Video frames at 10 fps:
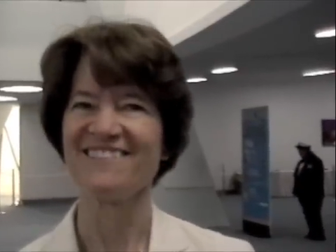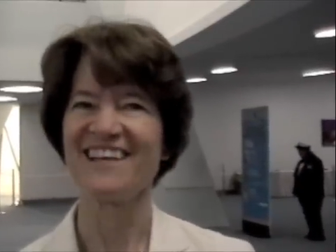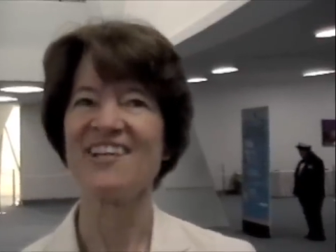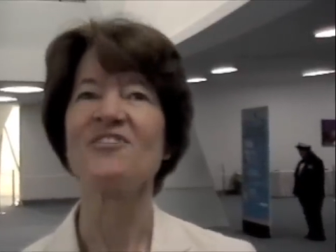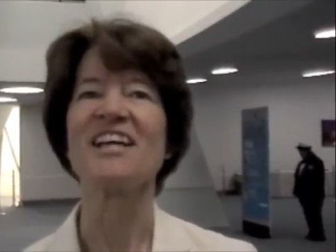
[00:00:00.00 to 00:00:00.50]

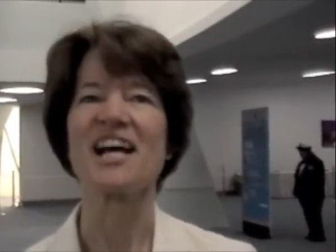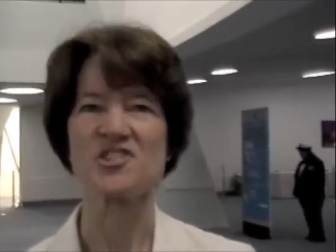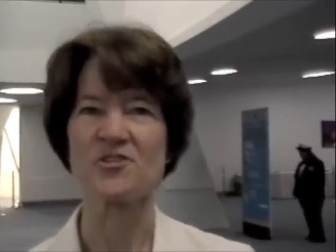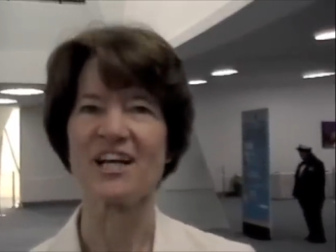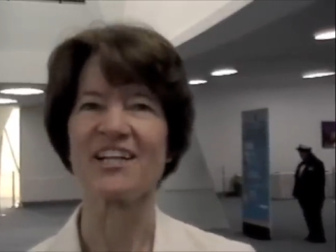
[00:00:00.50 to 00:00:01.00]
entered the
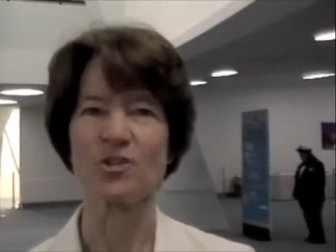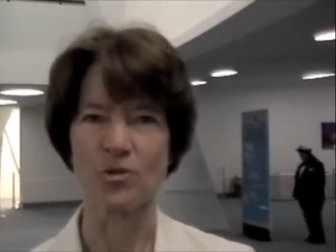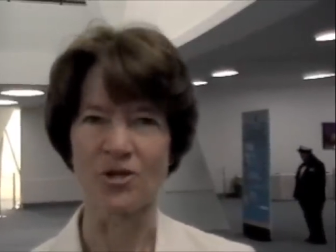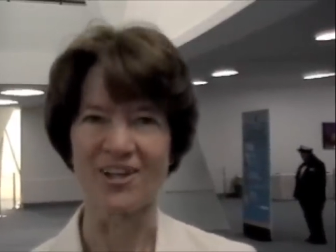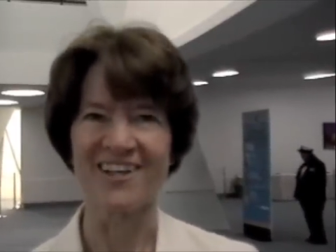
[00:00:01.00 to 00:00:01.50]
astronaut
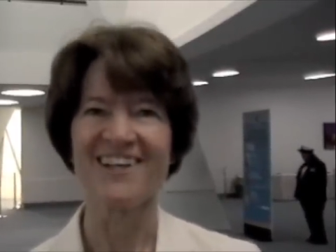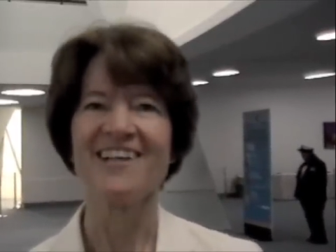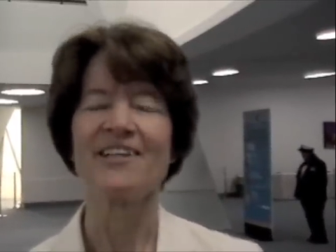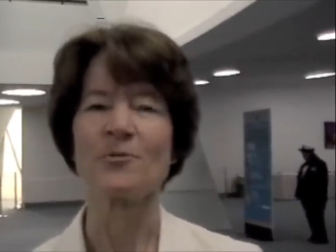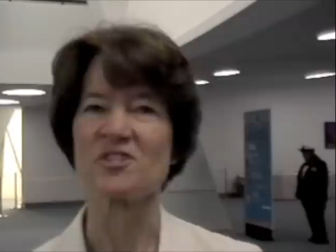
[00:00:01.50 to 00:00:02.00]
corps,
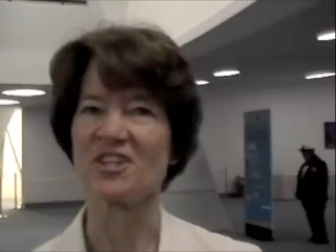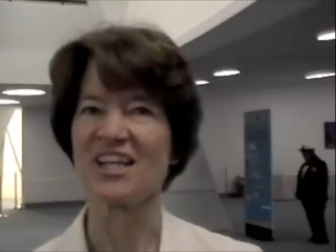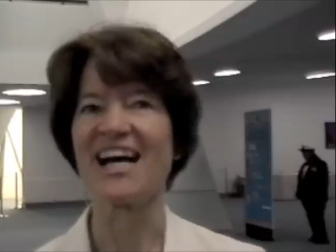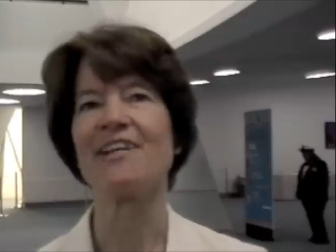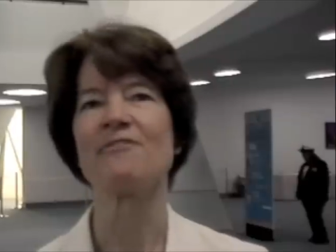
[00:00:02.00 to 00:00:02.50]
there was a
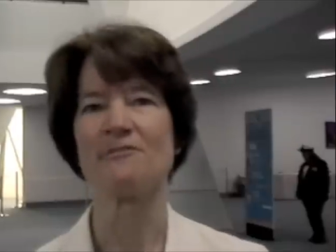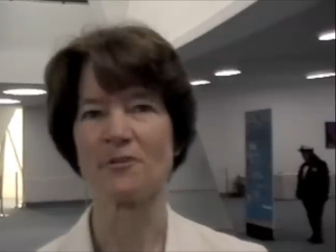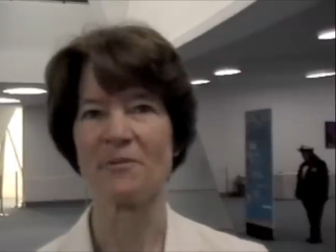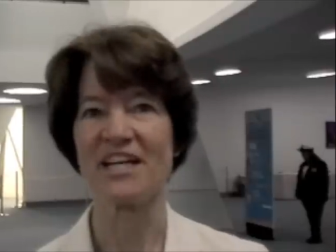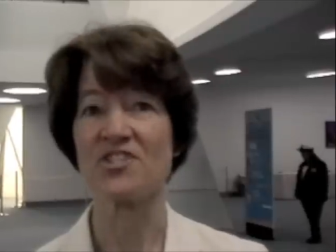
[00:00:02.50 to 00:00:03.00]
lot of
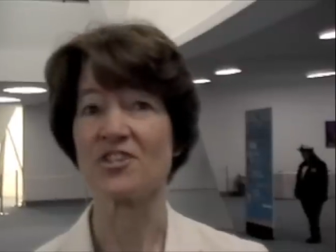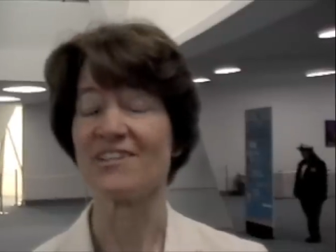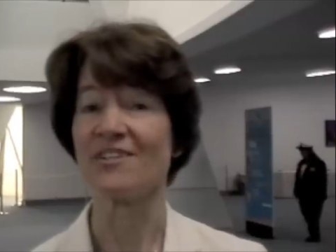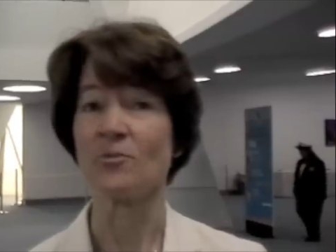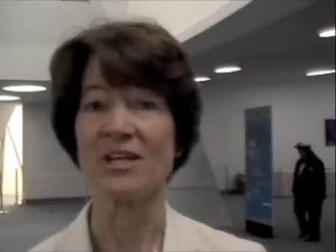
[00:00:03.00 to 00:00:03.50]

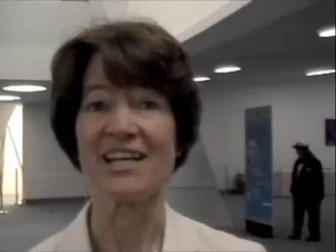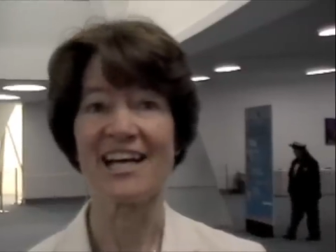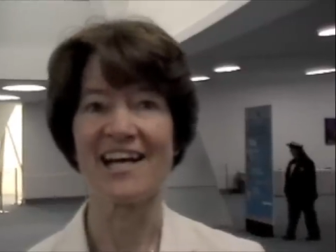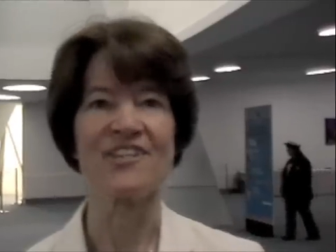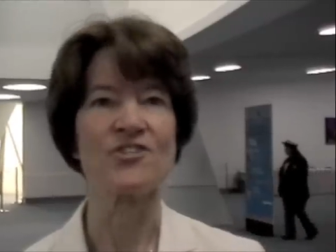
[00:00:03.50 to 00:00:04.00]
information that we
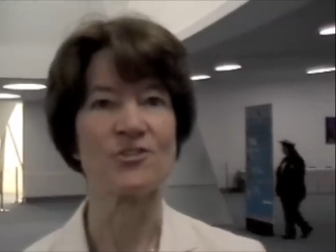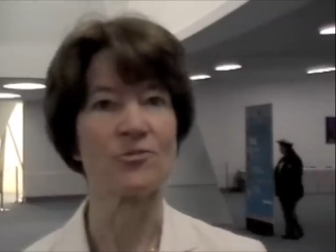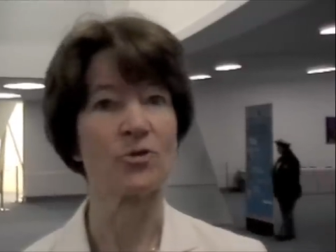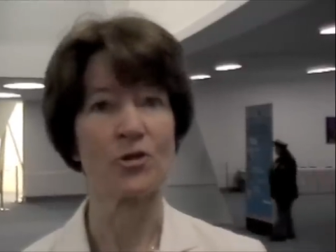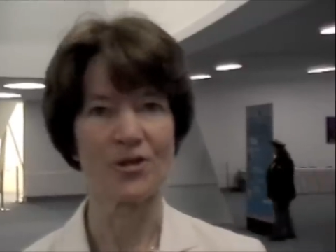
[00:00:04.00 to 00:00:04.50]
had to
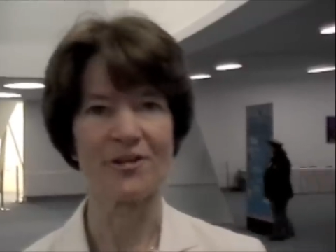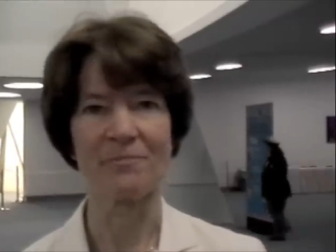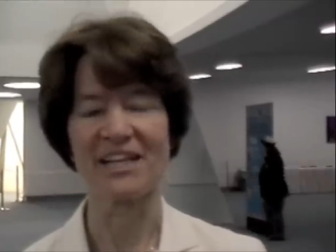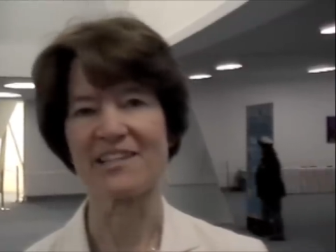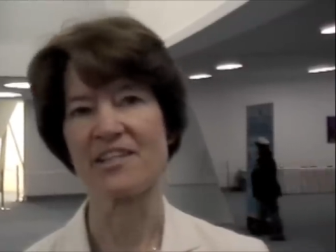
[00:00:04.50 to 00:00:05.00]
learn
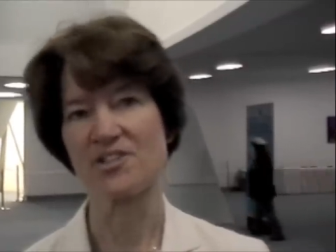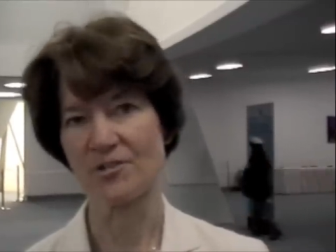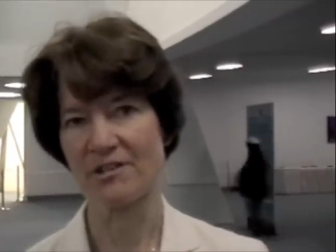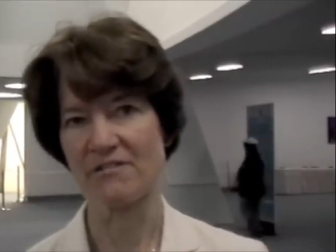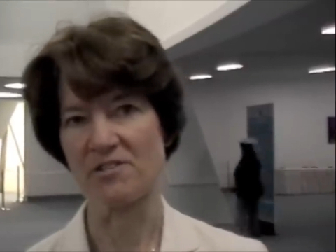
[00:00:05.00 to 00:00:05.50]
about the
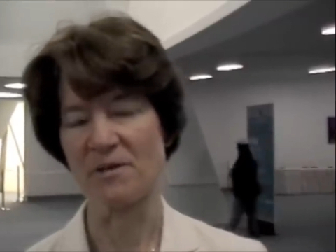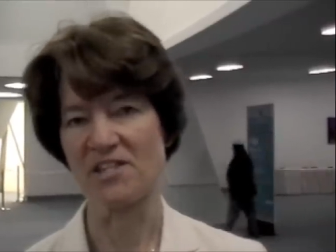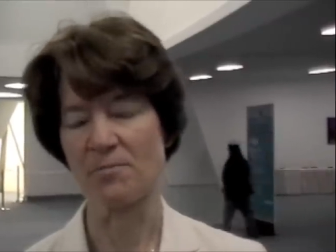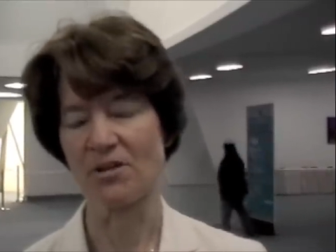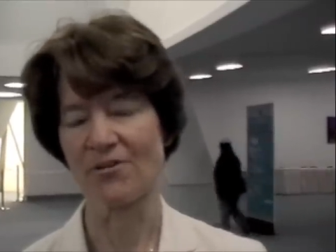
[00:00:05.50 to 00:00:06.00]
history of the
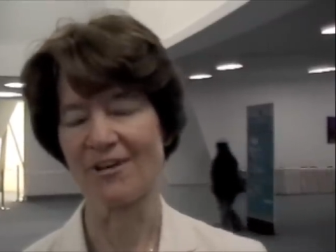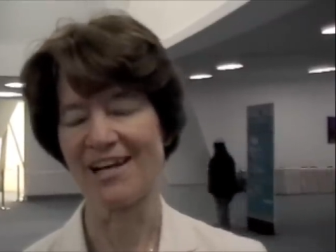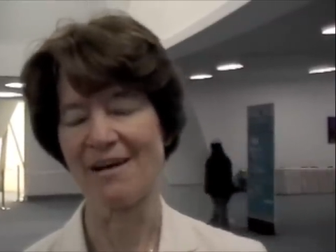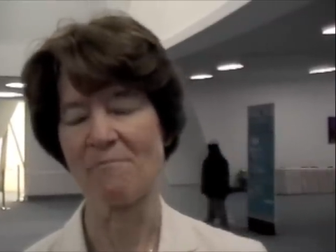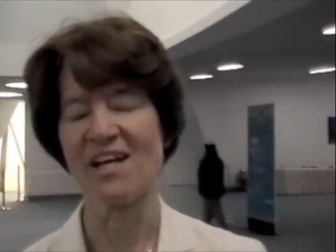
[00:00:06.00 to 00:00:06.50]
space
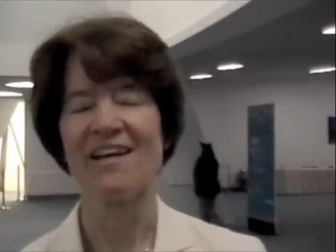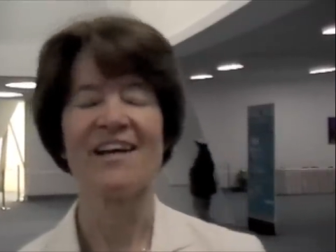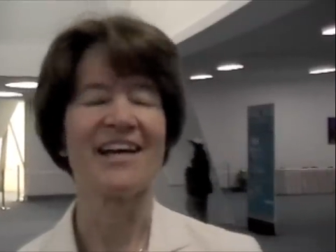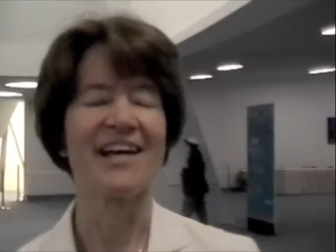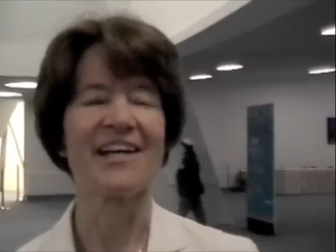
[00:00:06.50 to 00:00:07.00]
program
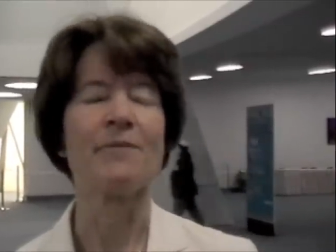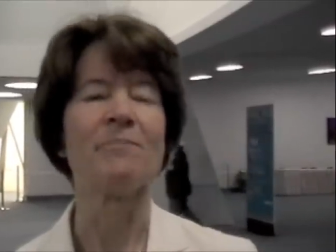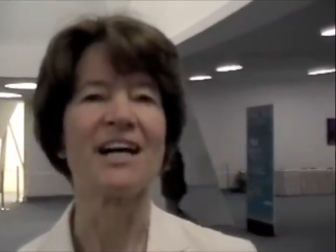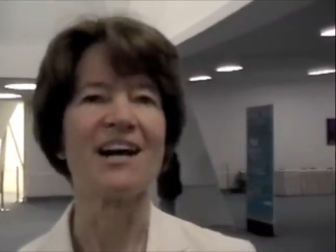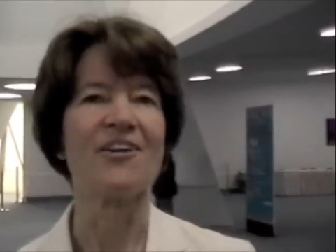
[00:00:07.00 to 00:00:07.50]
and
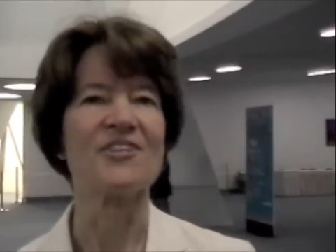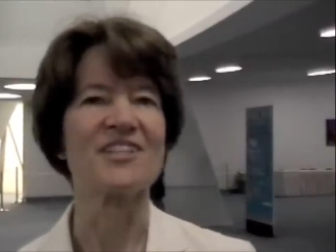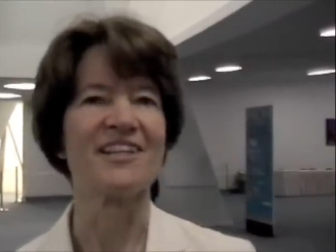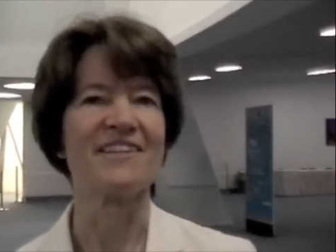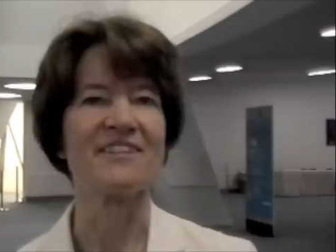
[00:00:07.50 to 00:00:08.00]
about
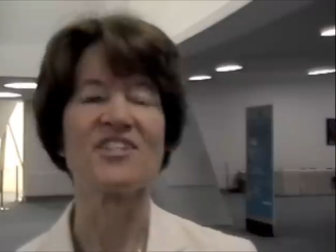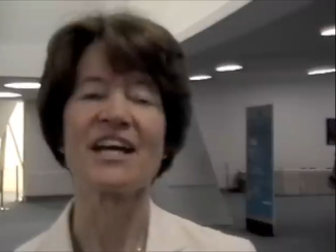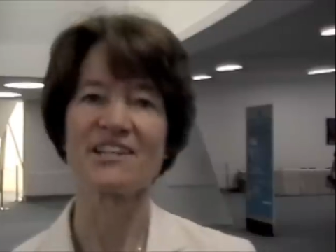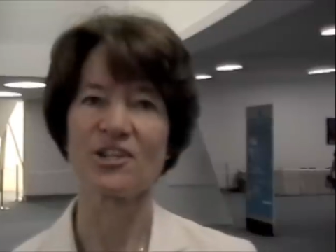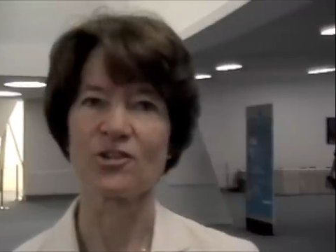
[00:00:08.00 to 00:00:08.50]
uh, the
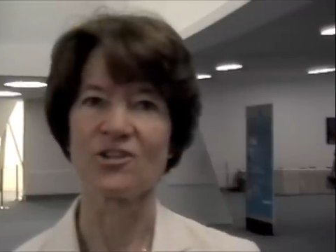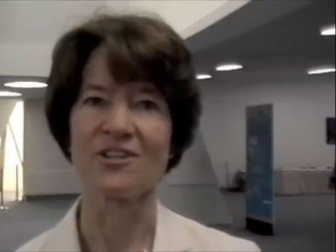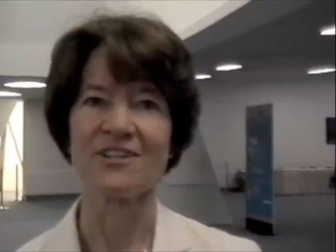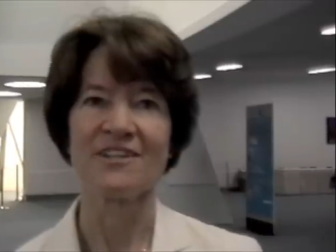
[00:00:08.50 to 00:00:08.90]
technical